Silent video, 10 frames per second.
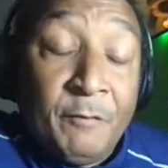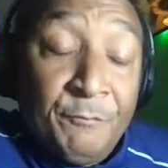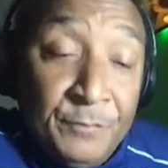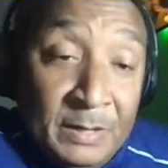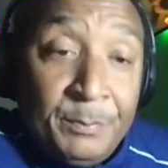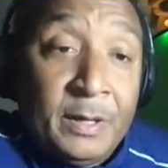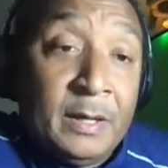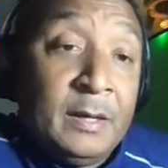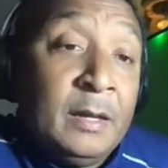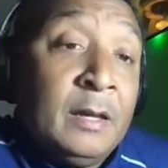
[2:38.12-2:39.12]

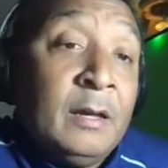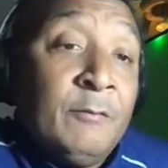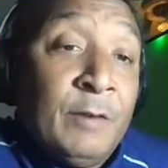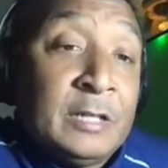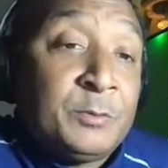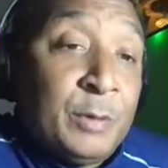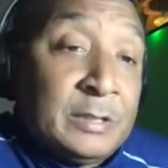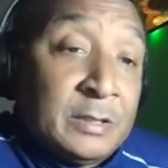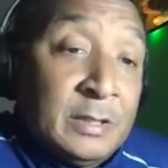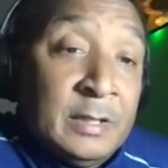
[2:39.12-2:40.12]
VP, Vice
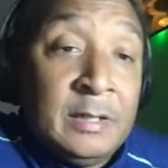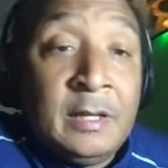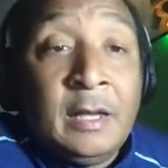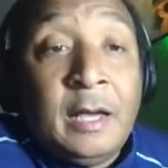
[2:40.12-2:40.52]
President